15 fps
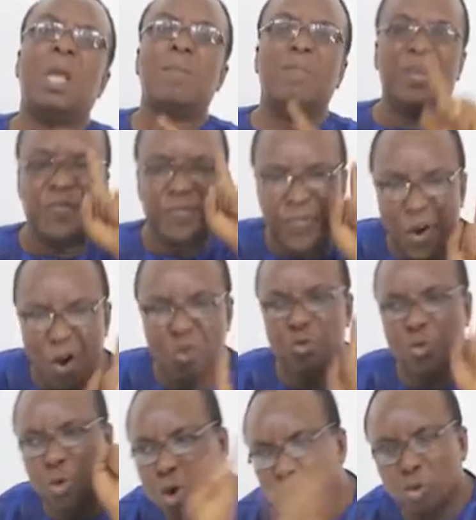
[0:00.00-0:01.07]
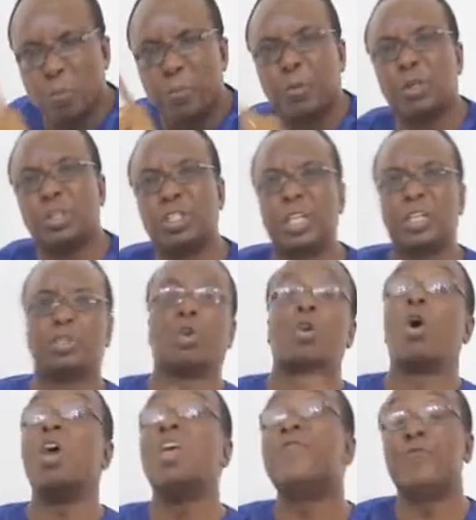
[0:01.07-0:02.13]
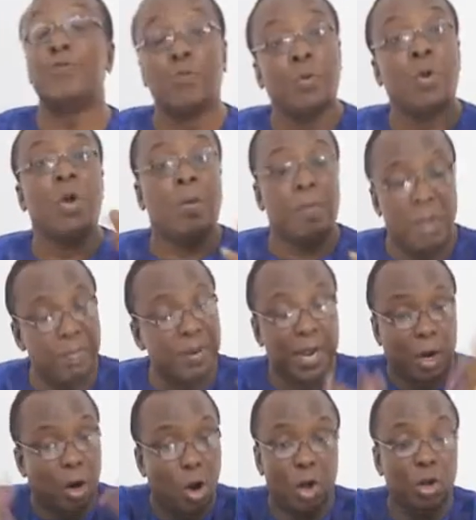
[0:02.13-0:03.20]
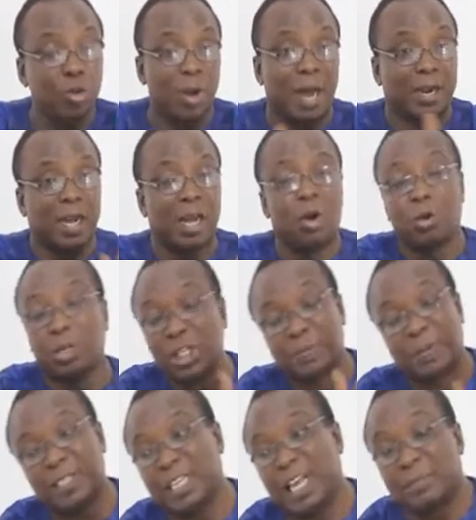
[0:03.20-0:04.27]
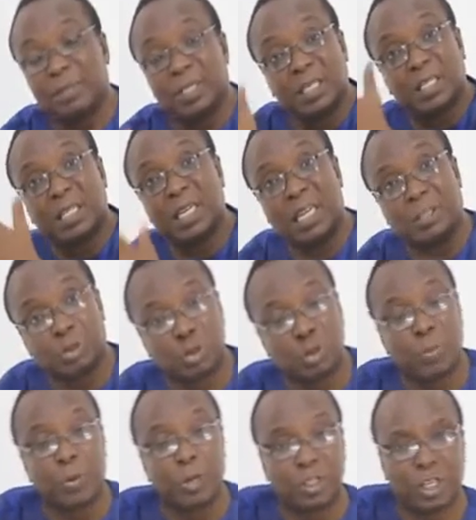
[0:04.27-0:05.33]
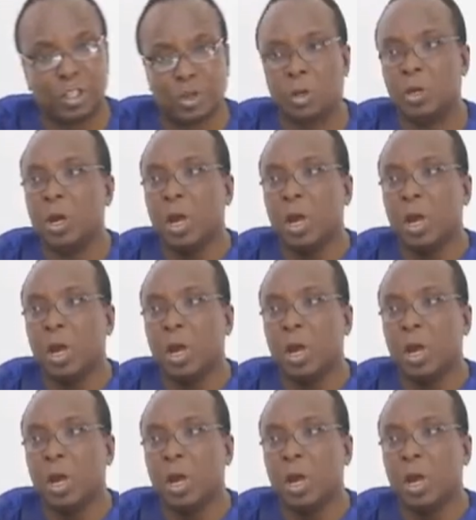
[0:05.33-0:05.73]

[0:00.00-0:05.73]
Before you go to police station, or if you, maybe they call you and, oh, this person has been detained at so-so police station,